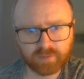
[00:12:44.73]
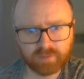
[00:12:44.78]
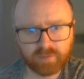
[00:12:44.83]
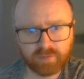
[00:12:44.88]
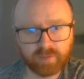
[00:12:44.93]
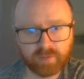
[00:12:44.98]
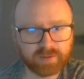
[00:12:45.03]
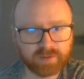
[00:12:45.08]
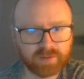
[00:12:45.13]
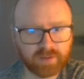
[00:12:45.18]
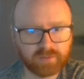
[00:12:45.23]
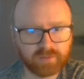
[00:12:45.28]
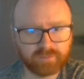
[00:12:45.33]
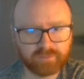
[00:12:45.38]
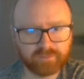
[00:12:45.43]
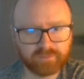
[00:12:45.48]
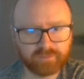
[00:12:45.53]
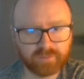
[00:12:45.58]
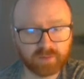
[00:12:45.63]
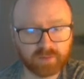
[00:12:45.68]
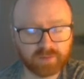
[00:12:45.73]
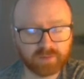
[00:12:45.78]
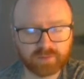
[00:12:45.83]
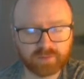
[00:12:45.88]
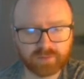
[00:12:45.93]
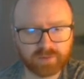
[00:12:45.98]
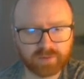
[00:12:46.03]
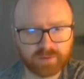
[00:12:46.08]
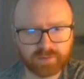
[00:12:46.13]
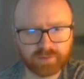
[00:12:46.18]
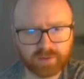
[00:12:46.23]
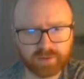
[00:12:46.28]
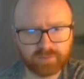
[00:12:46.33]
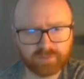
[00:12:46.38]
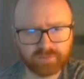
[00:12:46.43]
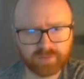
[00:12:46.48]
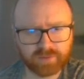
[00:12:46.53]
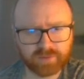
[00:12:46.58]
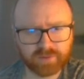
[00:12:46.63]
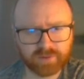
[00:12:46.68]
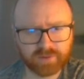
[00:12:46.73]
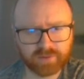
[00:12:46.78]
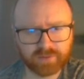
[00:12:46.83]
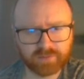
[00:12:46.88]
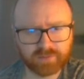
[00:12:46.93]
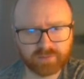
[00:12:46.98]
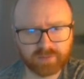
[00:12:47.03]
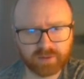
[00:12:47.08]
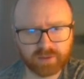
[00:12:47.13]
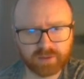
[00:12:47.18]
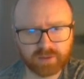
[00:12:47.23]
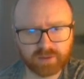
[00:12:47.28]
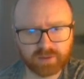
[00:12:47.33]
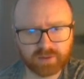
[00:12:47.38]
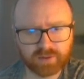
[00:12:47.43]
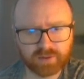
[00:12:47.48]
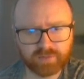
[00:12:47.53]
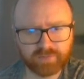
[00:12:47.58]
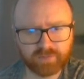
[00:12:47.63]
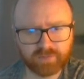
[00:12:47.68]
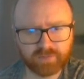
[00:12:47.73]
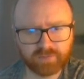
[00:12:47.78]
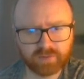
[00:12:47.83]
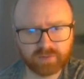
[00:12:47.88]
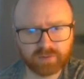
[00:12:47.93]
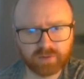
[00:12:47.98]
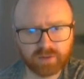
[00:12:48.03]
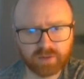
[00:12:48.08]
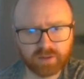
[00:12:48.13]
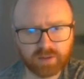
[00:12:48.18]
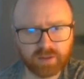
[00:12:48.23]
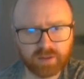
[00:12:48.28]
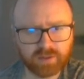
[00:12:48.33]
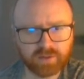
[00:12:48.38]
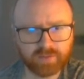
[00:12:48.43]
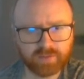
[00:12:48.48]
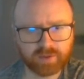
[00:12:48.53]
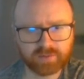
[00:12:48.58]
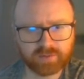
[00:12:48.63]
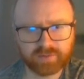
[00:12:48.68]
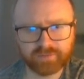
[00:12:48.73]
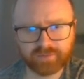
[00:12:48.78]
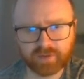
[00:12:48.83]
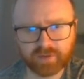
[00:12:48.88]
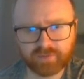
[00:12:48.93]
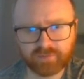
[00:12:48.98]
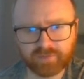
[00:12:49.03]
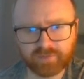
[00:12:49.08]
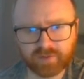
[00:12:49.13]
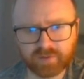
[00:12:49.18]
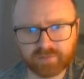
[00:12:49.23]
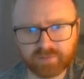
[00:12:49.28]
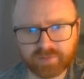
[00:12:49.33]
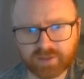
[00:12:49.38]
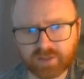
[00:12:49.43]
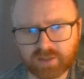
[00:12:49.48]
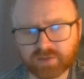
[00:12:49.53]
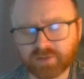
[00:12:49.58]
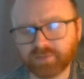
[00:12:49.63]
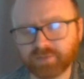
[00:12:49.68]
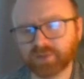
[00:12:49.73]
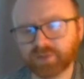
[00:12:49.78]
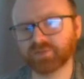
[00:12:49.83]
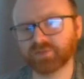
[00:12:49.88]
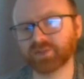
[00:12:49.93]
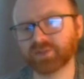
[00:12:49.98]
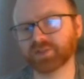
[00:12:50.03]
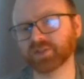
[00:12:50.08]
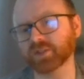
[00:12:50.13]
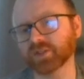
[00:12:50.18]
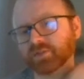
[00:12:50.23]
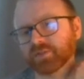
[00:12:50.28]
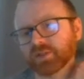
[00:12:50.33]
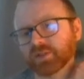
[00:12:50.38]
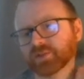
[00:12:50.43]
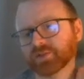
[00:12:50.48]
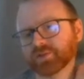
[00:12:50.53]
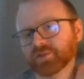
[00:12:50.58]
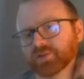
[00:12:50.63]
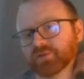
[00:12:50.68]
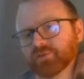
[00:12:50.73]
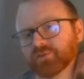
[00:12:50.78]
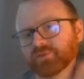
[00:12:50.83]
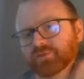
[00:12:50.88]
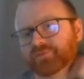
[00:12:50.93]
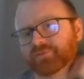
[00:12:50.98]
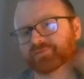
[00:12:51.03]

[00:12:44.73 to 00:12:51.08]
Maybe I take. Not taking first doesn't really achieve anything. Let's go bishop g5. I think potentially bishop c6 might just solve